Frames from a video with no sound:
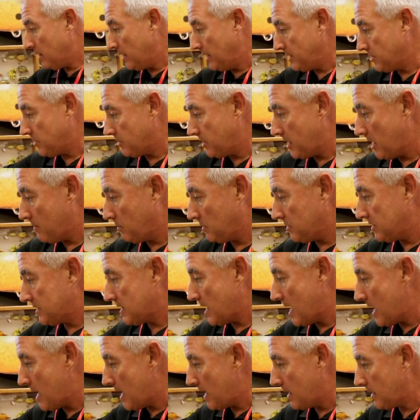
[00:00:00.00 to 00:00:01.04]
These are double
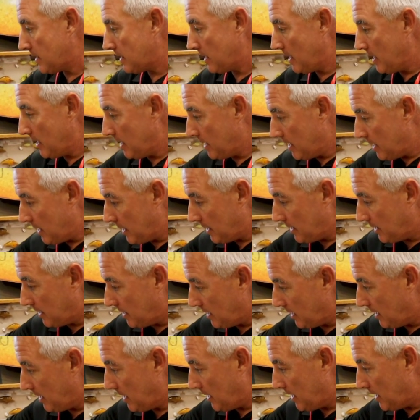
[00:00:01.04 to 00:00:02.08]
signed,
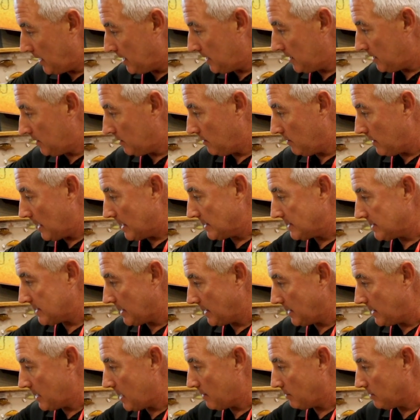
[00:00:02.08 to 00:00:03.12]
and when I
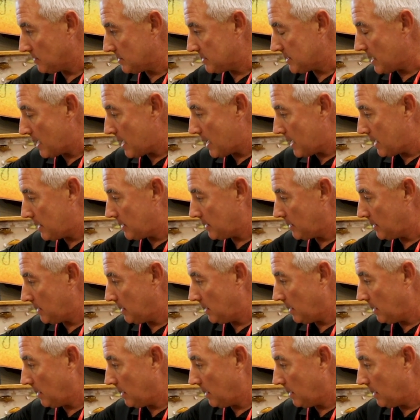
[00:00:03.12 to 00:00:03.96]
say double signed,